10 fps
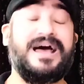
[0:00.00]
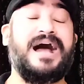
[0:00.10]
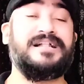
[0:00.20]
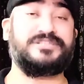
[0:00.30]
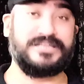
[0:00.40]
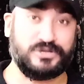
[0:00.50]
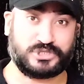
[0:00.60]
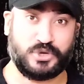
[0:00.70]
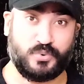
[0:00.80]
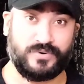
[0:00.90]
I'll see you
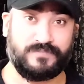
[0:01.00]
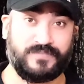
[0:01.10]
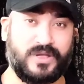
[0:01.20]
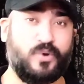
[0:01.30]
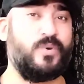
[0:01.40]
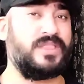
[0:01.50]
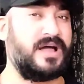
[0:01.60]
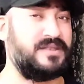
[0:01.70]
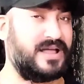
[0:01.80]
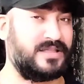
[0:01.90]
soon
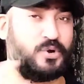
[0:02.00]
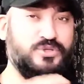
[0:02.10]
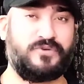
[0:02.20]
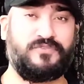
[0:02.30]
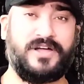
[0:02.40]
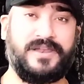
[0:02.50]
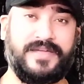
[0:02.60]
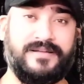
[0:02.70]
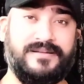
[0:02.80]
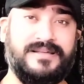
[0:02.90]
with another dose of
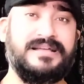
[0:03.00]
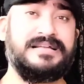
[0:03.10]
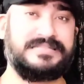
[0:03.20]
learning.